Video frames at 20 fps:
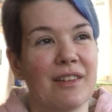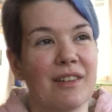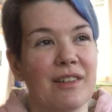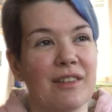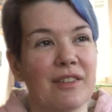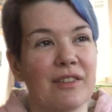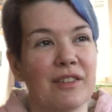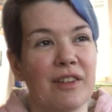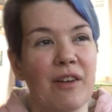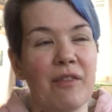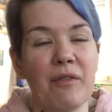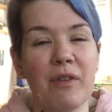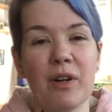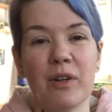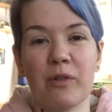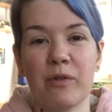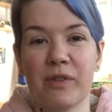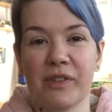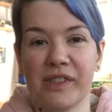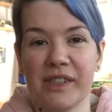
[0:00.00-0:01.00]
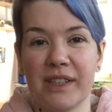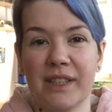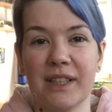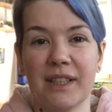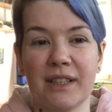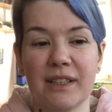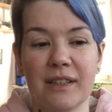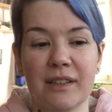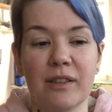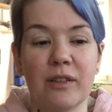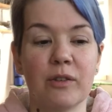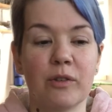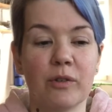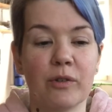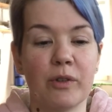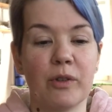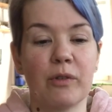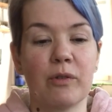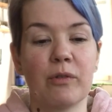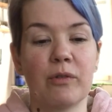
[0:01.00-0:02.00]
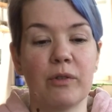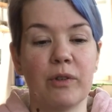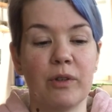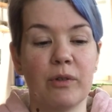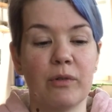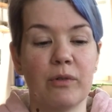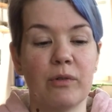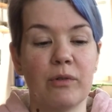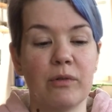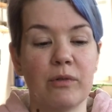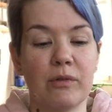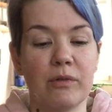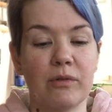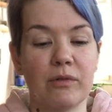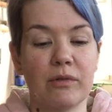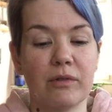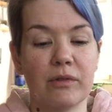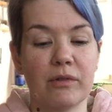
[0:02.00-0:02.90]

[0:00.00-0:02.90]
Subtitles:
someone who was addicted, you